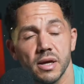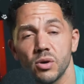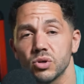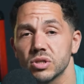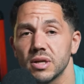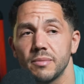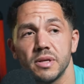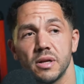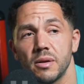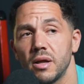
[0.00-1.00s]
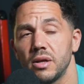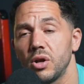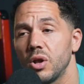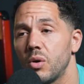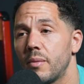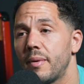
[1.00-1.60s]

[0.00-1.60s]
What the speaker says: He got stabbed in the lower